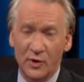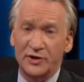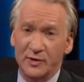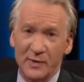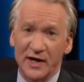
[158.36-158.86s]

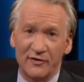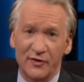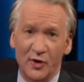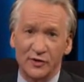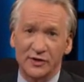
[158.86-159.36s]
Which, admit it,
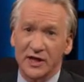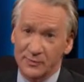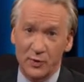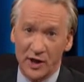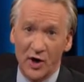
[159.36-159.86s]
folks,
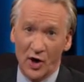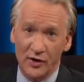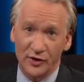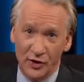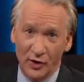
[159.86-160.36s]
is pretty
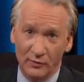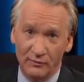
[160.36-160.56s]
hard to do.